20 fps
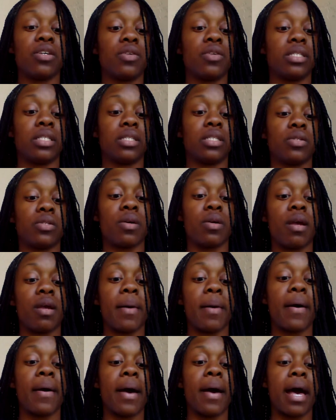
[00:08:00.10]
us a story
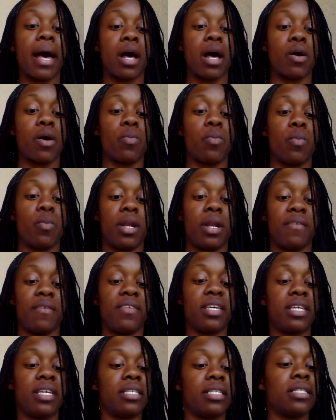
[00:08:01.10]
about how one of
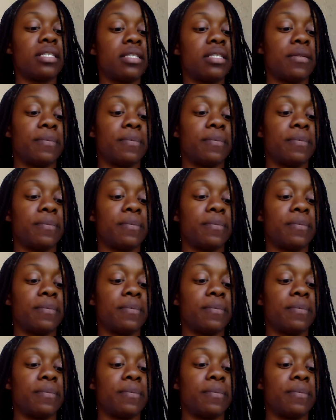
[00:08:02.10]
his